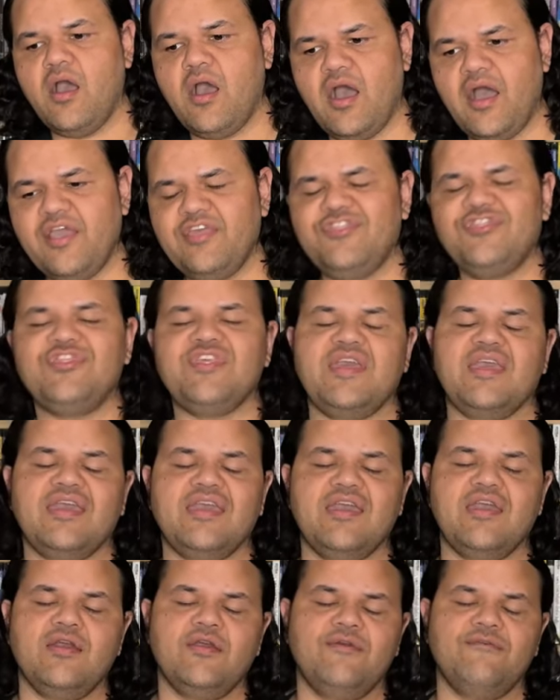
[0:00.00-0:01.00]
I
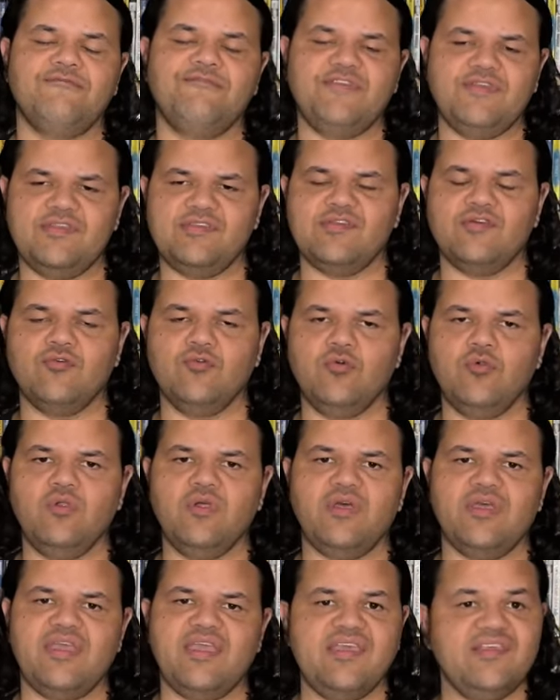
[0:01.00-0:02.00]
think
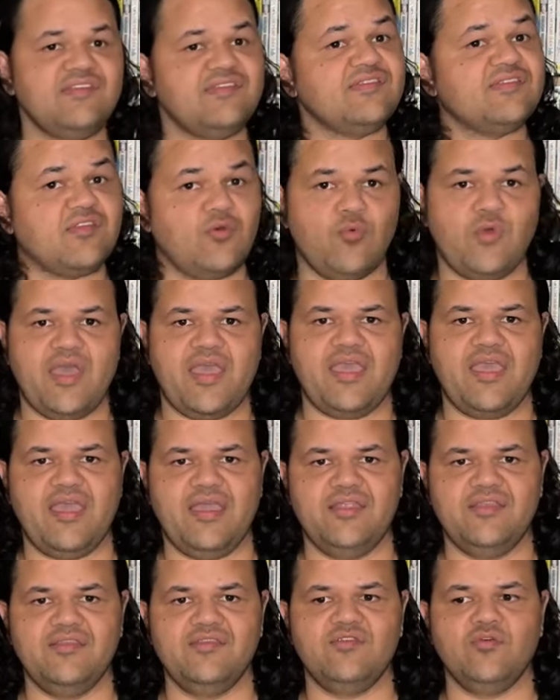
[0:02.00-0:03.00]
physical is the way
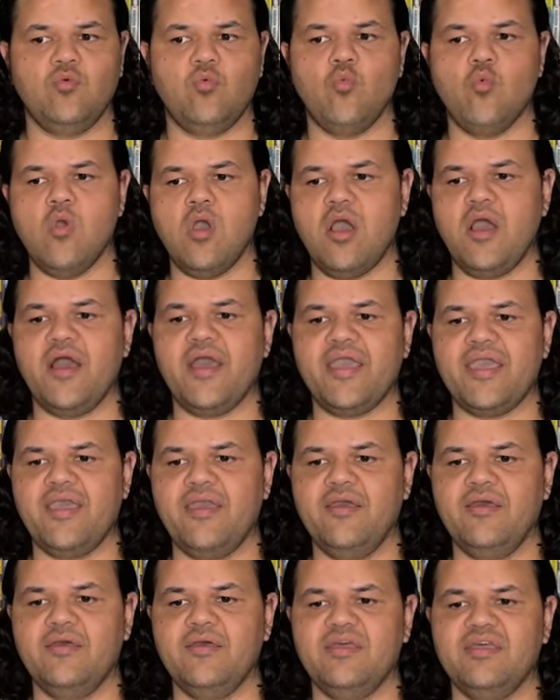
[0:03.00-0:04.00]
and
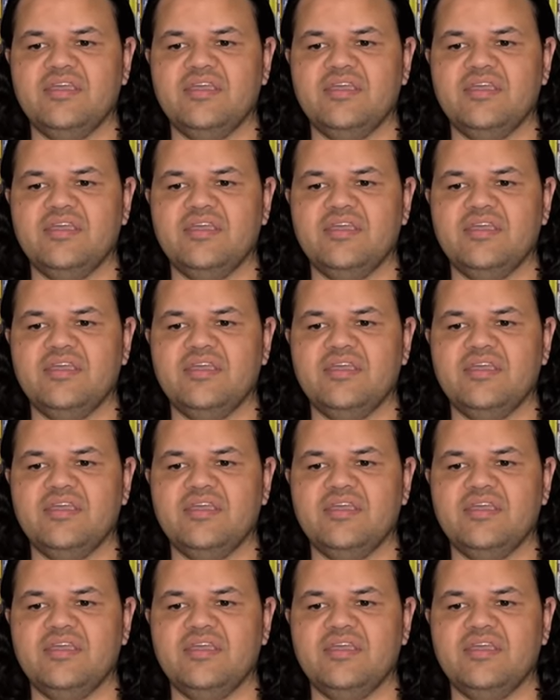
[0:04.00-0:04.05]
why